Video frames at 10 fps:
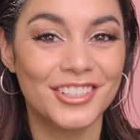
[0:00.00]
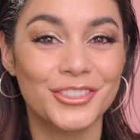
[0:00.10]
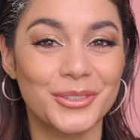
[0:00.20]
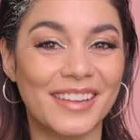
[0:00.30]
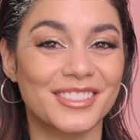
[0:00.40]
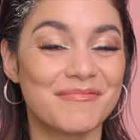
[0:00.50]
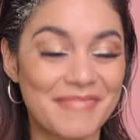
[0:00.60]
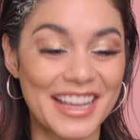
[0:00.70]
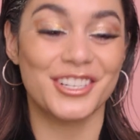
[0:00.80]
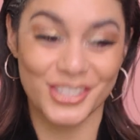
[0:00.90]
So you have to
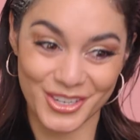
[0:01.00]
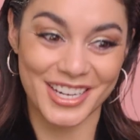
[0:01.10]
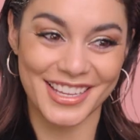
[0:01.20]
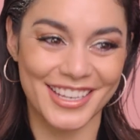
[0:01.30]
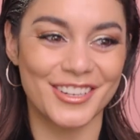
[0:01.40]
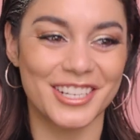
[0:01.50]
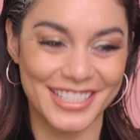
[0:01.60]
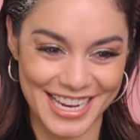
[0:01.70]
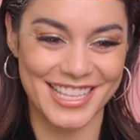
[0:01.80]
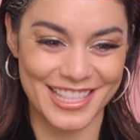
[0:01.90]
make sure that you are
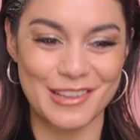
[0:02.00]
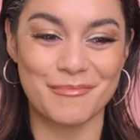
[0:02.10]
taking the